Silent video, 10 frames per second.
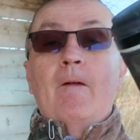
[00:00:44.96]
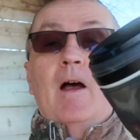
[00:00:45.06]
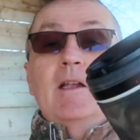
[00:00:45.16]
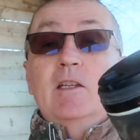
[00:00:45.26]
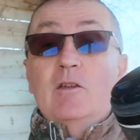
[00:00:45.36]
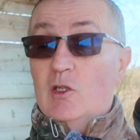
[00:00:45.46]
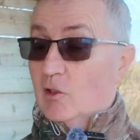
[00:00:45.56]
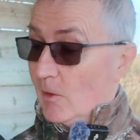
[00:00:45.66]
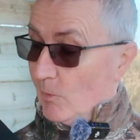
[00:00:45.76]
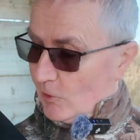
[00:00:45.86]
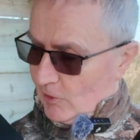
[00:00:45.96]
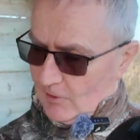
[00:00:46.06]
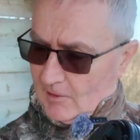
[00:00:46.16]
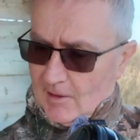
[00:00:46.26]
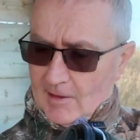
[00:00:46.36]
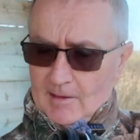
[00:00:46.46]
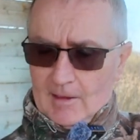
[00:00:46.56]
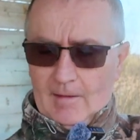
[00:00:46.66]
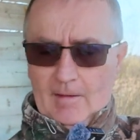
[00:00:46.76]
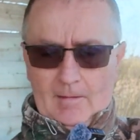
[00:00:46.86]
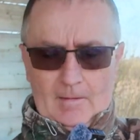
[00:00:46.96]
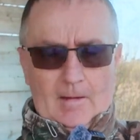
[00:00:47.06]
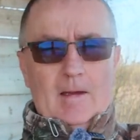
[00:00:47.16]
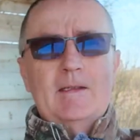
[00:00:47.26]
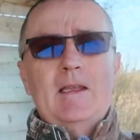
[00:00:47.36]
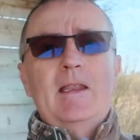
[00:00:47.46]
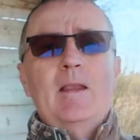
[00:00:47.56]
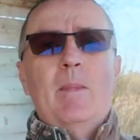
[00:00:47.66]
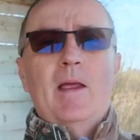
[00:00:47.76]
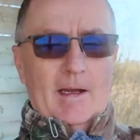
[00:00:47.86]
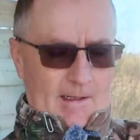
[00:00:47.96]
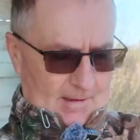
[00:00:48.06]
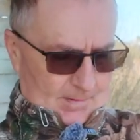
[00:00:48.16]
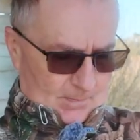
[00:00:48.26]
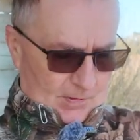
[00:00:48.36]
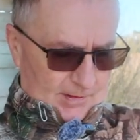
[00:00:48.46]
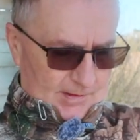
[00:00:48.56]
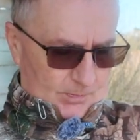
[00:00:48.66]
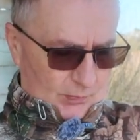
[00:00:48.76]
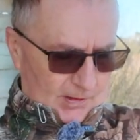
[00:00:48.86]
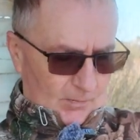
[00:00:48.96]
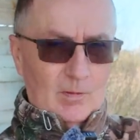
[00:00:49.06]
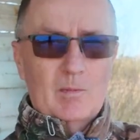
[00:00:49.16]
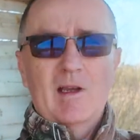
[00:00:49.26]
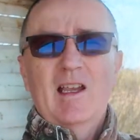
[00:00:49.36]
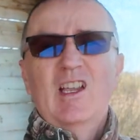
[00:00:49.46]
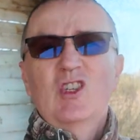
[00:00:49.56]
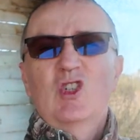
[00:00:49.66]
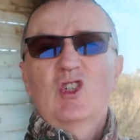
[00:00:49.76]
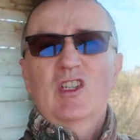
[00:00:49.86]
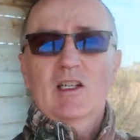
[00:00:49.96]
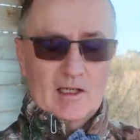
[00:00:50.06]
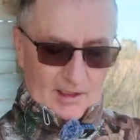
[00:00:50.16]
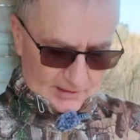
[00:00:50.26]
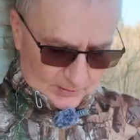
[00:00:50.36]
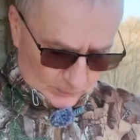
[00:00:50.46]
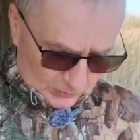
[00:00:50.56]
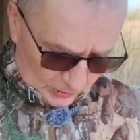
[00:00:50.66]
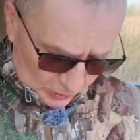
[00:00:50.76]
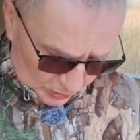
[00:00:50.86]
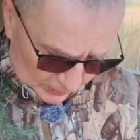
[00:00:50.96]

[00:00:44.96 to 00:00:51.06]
I don't use it much these days. It's in the bag, but I did bring it with me just in case I wanted to show